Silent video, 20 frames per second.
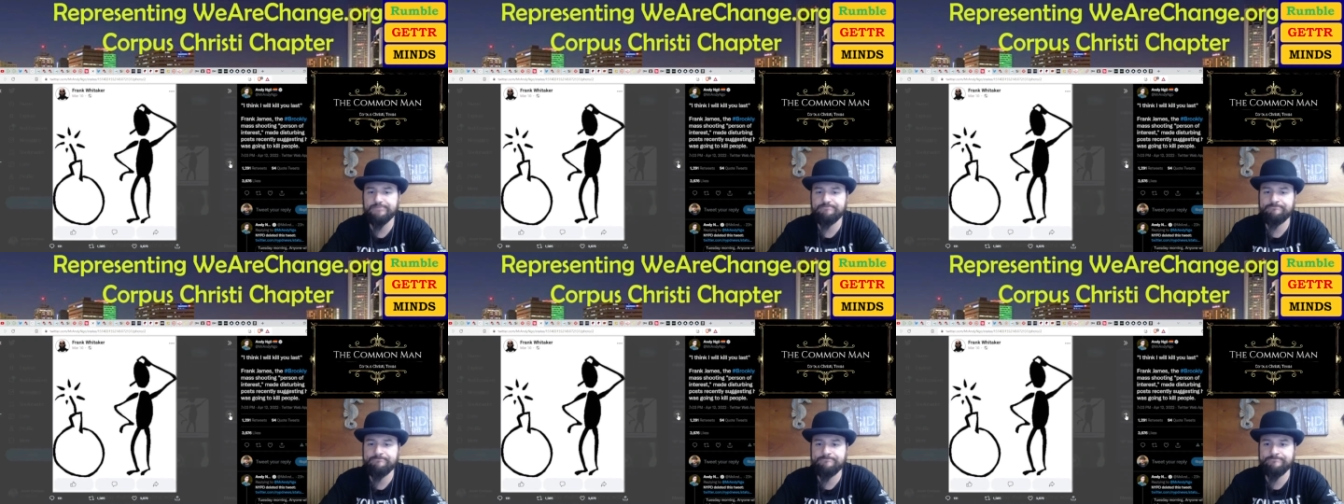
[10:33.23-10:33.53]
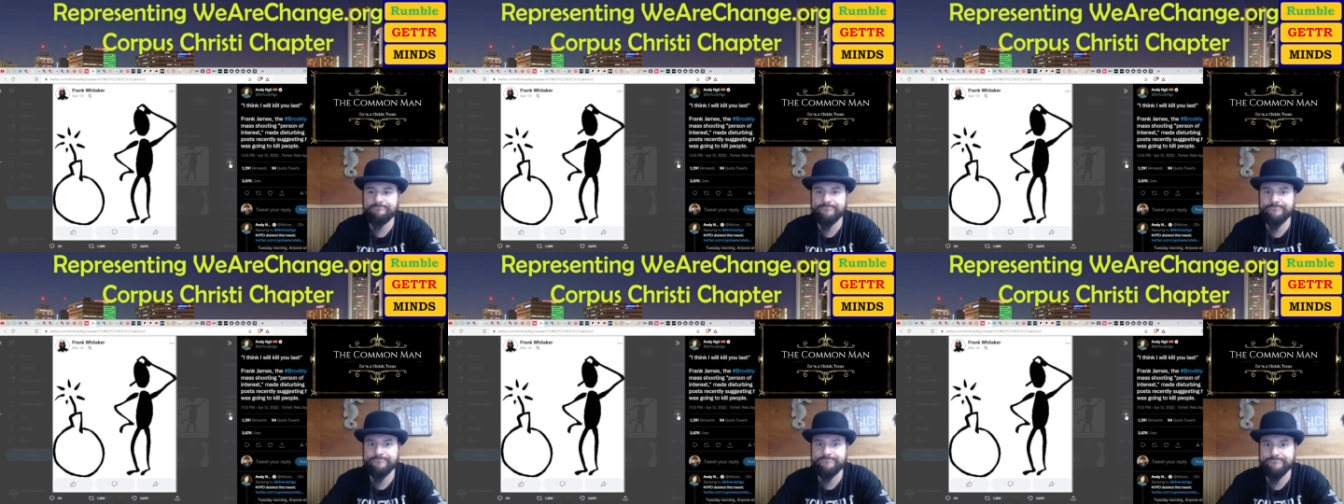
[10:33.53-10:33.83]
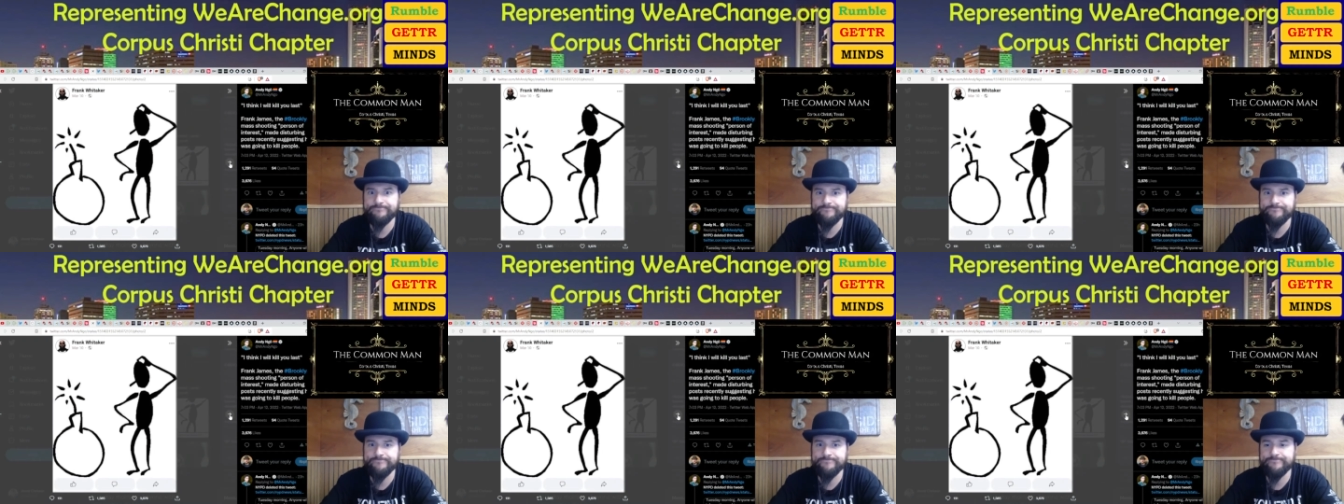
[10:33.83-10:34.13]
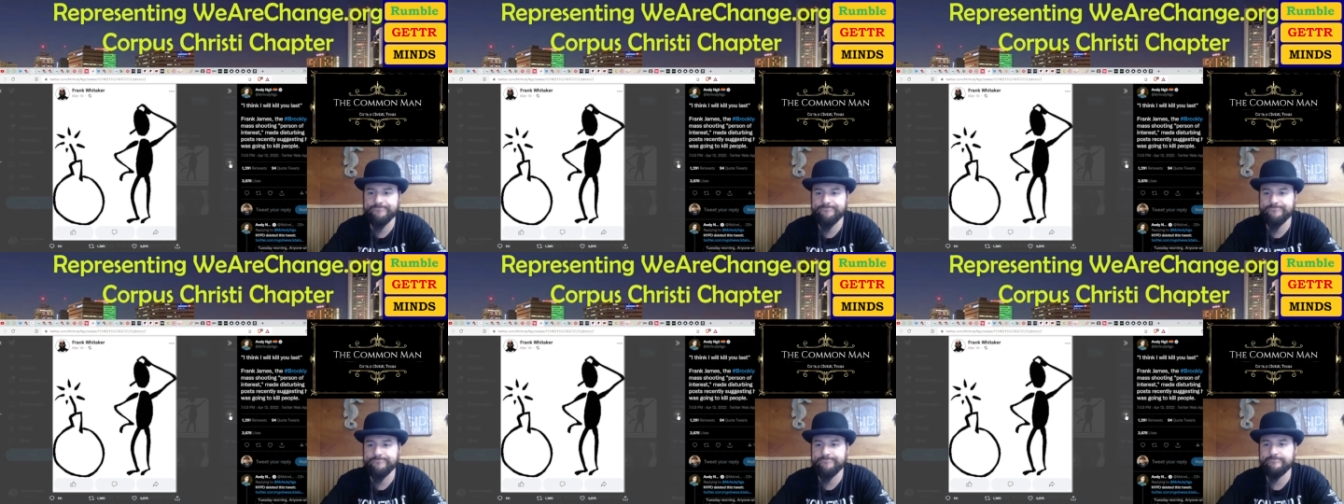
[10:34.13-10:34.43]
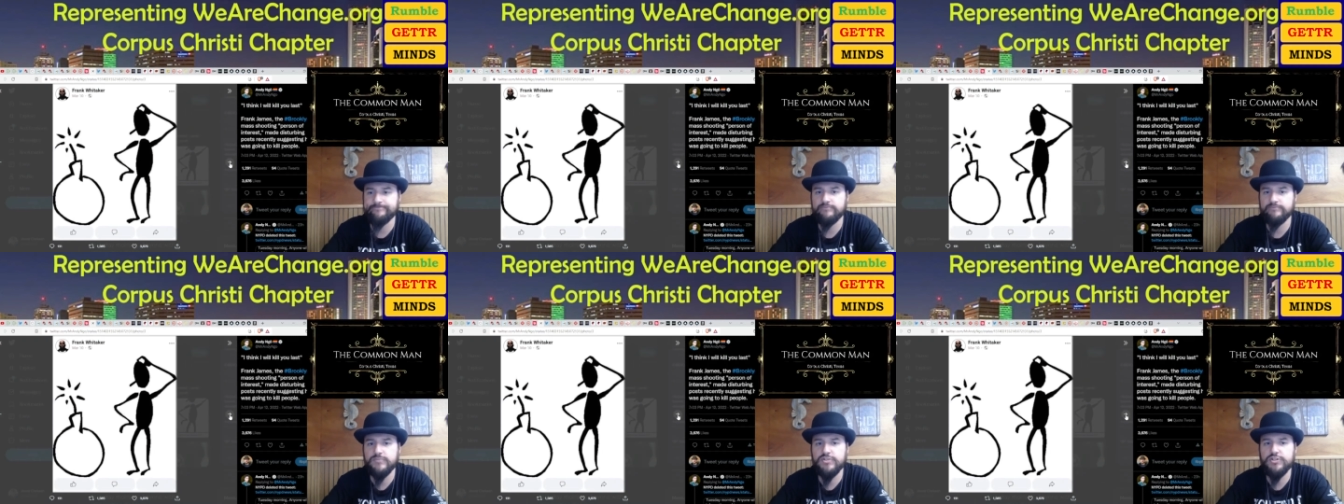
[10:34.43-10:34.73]

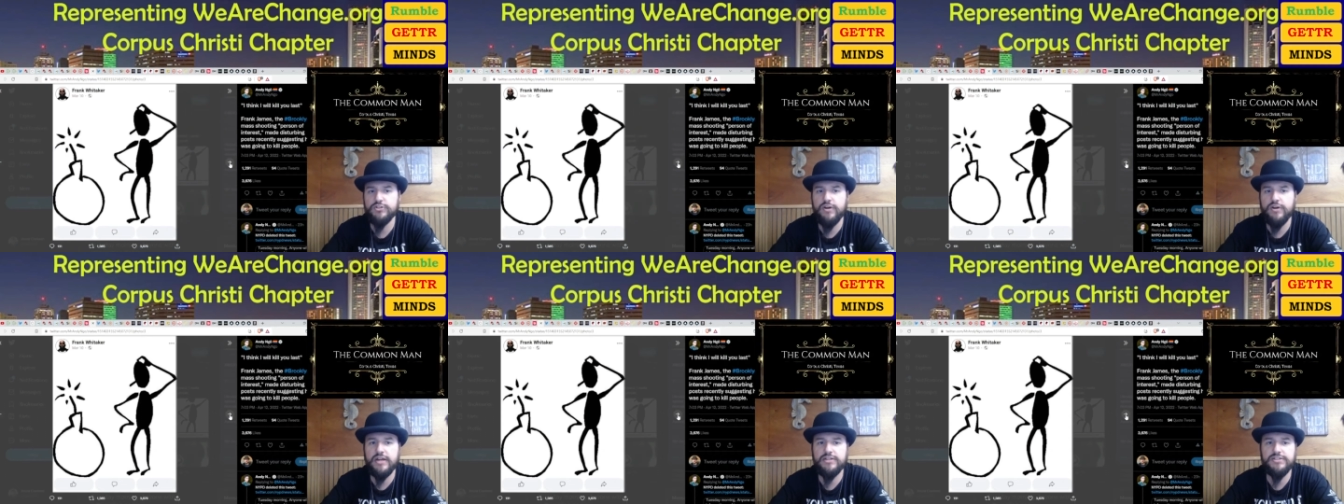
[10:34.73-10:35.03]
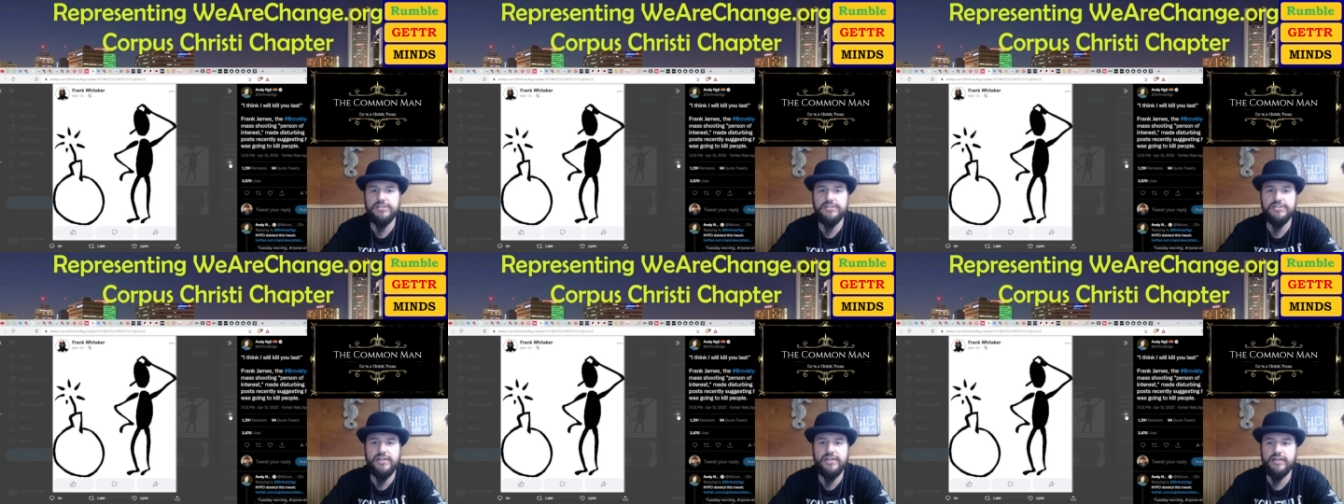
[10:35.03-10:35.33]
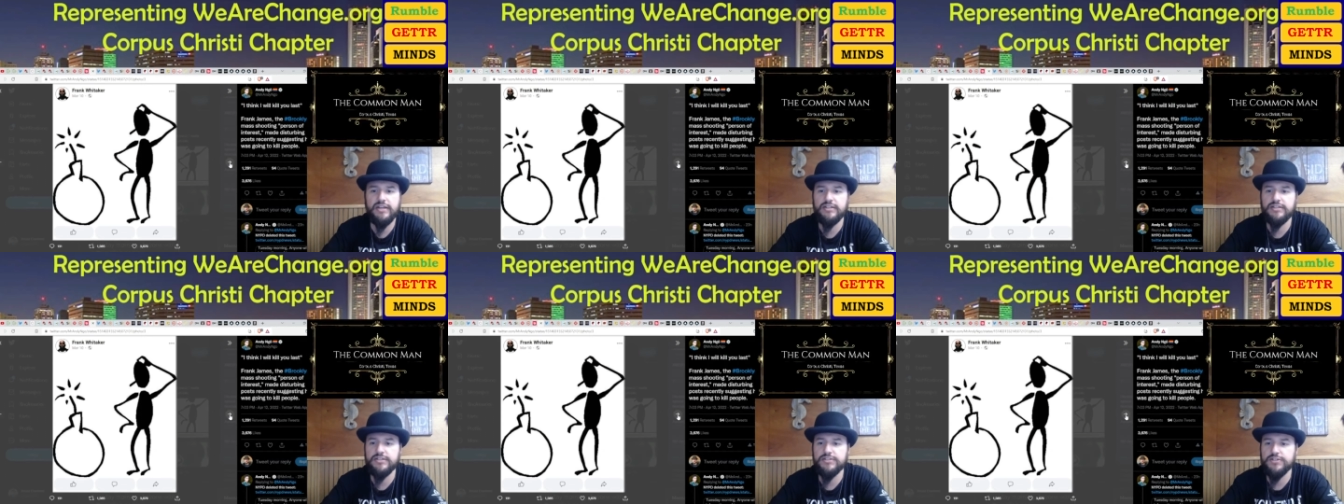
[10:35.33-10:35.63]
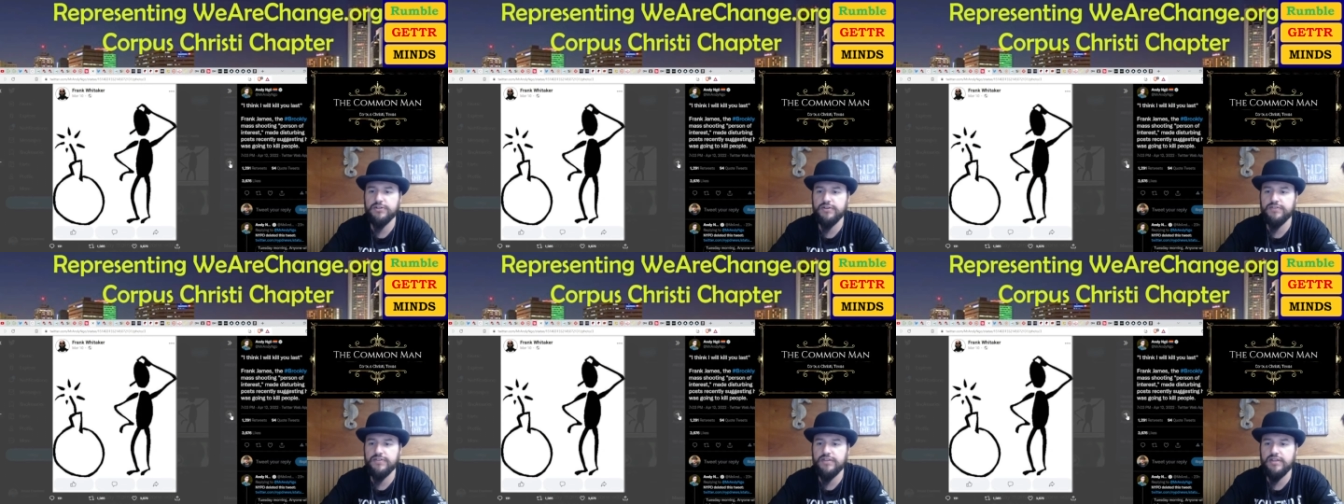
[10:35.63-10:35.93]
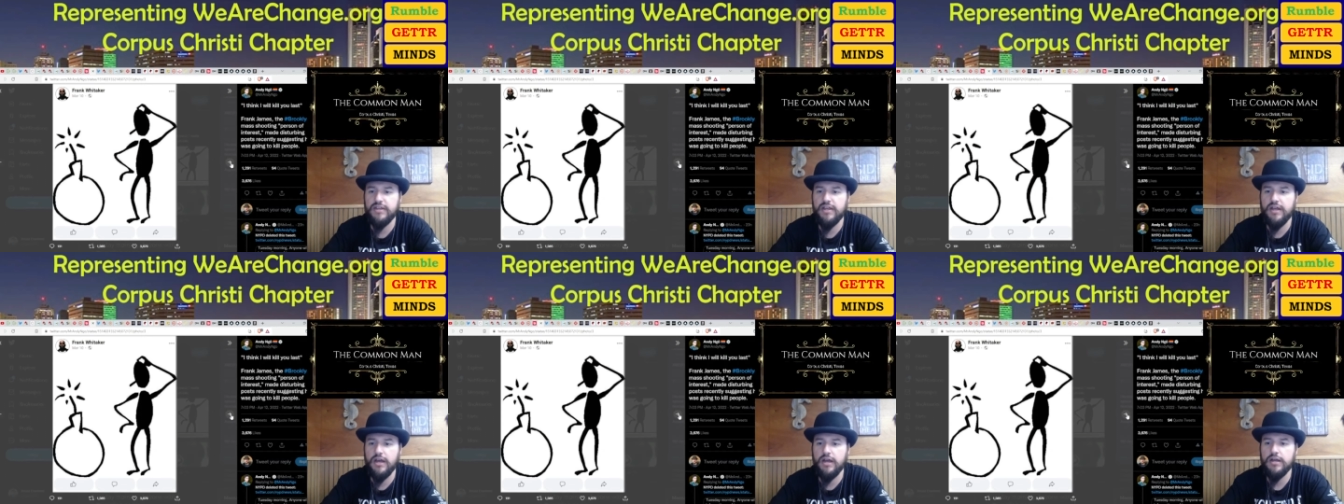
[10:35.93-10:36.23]
Hmm. Scratching his head considering
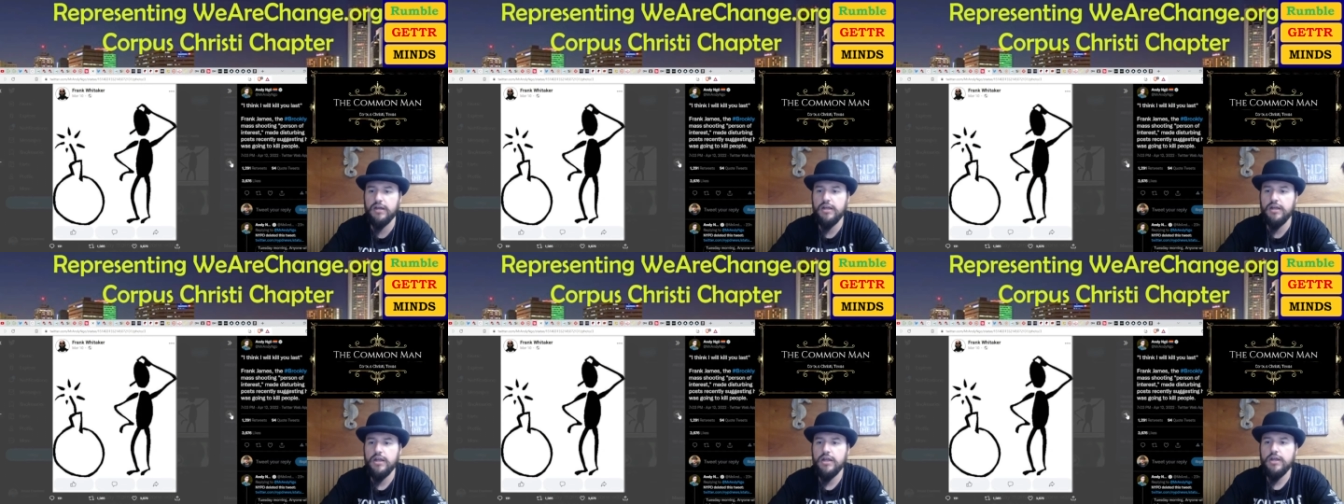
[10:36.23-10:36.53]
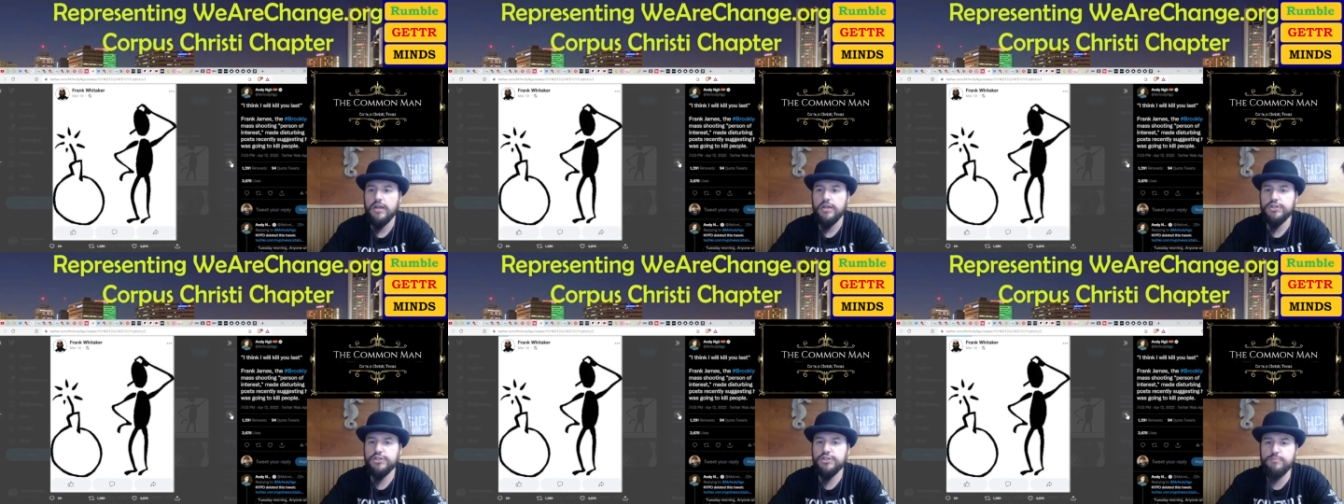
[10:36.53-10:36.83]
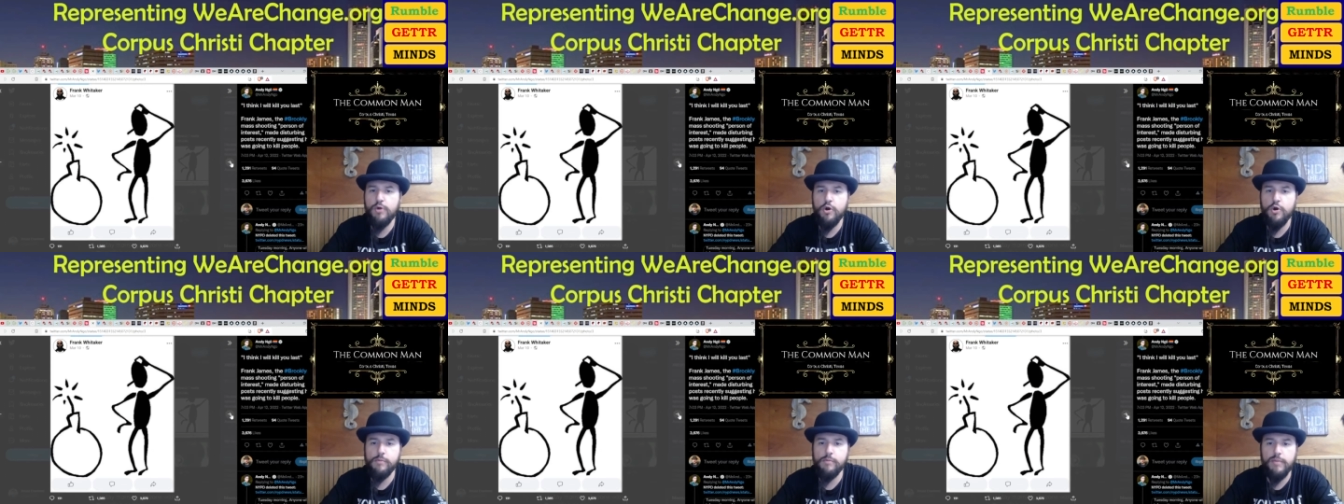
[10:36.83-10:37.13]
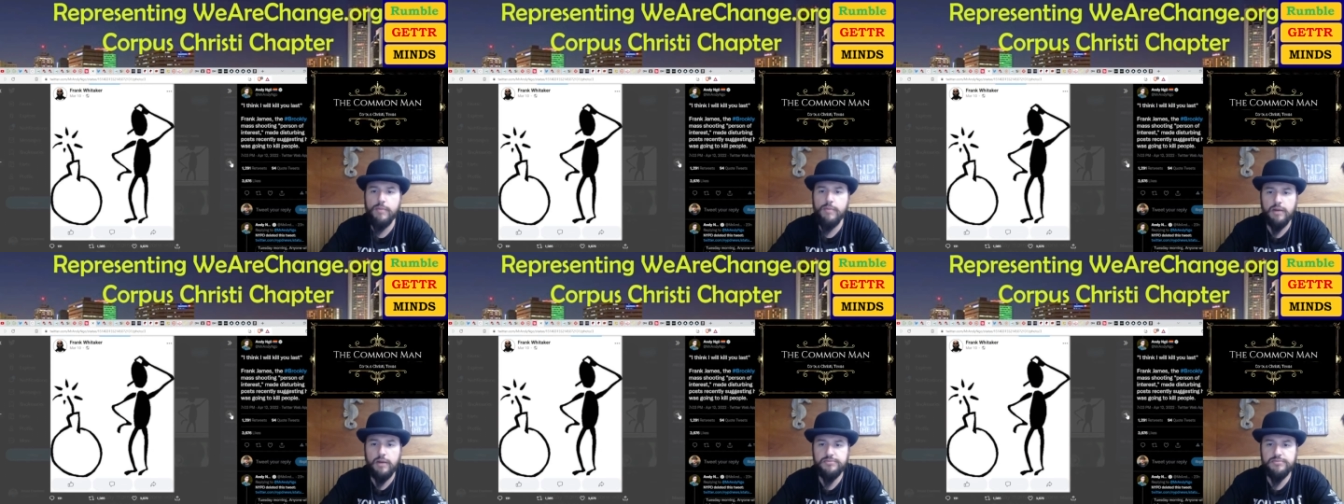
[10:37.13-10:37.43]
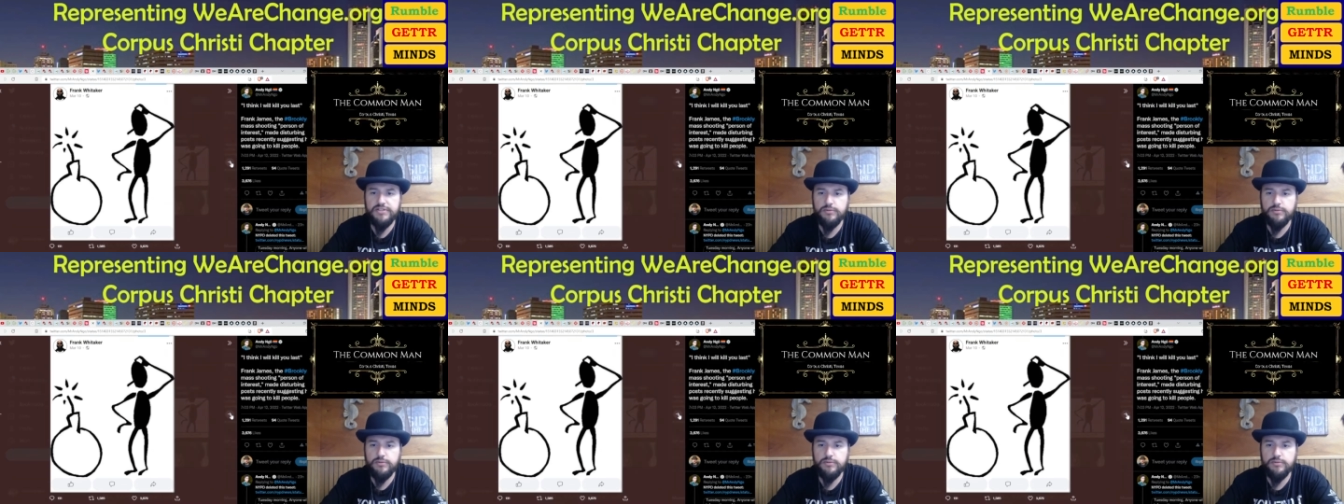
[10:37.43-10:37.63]
the uh, smoke bombs that